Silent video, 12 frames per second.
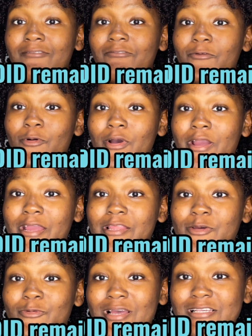for
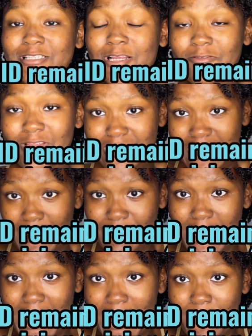the rest of the time
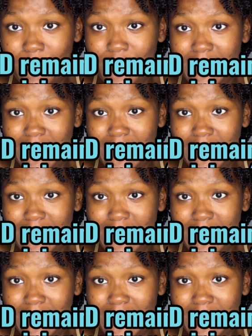that I will